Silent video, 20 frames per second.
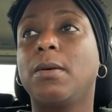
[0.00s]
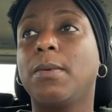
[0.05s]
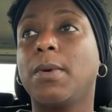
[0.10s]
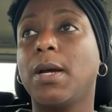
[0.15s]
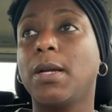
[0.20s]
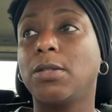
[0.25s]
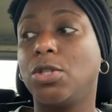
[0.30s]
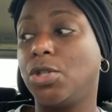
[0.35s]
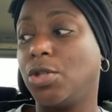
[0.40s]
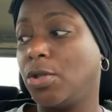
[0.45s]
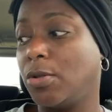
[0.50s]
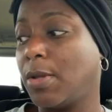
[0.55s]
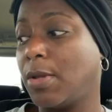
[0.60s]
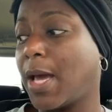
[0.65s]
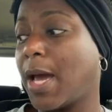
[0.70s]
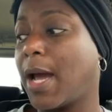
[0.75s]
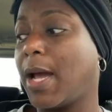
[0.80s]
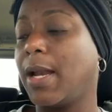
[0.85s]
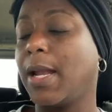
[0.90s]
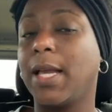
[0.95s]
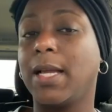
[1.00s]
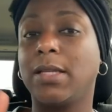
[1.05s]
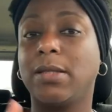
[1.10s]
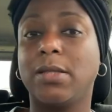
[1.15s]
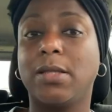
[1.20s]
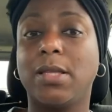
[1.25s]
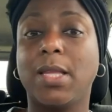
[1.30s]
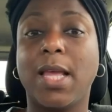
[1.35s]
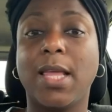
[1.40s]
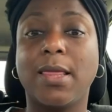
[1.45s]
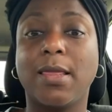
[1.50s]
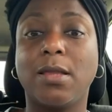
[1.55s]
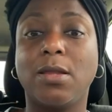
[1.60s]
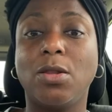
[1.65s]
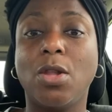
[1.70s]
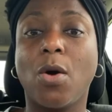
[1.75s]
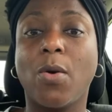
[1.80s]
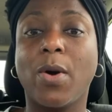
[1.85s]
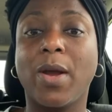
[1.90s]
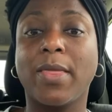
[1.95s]
to do that, and
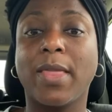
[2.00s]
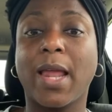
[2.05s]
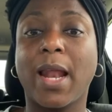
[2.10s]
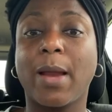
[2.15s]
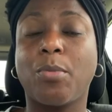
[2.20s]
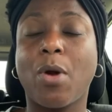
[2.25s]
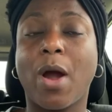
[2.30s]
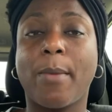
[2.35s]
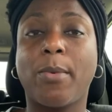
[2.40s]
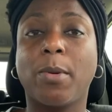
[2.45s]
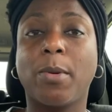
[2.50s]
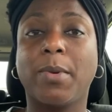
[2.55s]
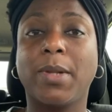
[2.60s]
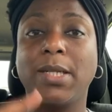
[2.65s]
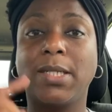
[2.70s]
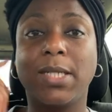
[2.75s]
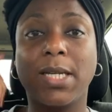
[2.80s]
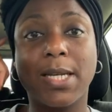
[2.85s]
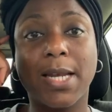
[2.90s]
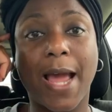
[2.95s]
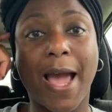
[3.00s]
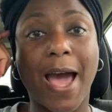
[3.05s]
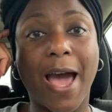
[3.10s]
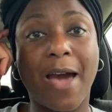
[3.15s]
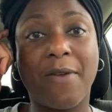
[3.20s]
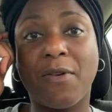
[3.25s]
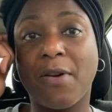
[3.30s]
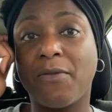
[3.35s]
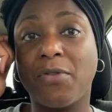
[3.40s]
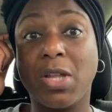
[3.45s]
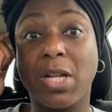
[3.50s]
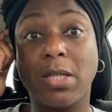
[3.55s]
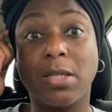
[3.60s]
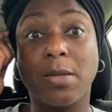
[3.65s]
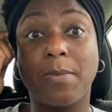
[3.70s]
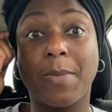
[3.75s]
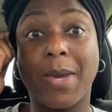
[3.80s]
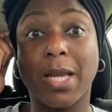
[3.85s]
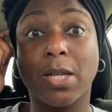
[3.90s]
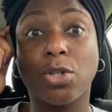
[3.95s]
knowing that I probably didn't have everything
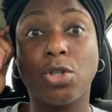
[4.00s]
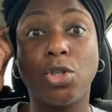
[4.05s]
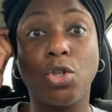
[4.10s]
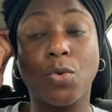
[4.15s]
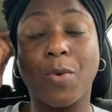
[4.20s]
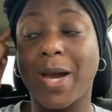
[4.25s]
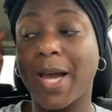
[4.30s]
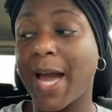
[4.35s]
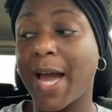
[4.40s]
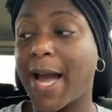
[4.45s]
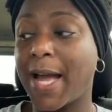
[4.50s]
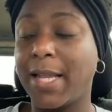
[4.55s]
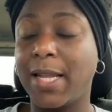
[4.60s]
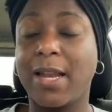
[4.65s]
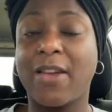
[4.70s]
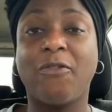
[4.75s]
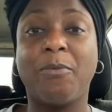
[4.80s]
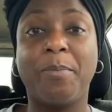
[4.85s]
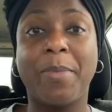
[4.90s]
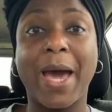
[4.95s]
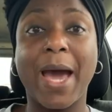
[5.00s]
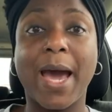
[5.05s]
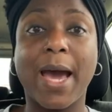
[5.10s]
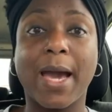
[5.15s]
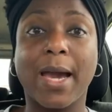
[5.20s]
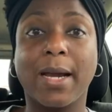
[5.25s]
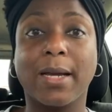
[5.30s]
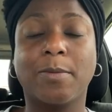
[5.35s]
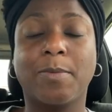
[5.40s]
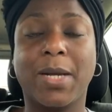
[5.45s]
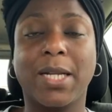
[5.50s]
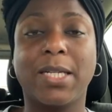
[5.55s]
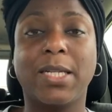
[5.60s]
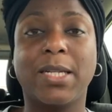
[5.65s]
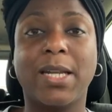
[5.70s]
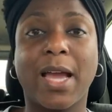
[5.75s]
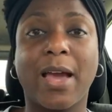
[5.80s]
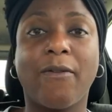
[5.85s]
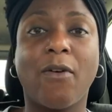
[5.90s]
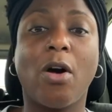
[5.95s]
to make two. I had enough bags, but I
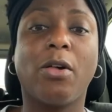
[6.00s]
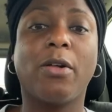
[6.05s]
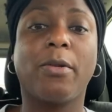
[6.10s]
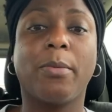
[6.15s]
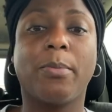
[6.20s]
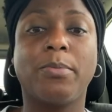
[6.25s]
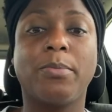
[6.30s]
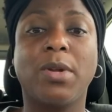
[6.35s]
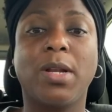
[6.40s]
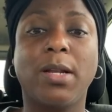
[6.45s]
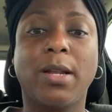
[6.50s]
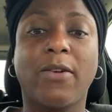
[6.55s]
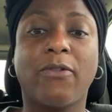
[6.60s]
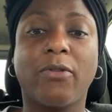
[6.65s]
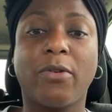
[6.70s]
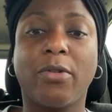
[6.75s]
didn't have enough of the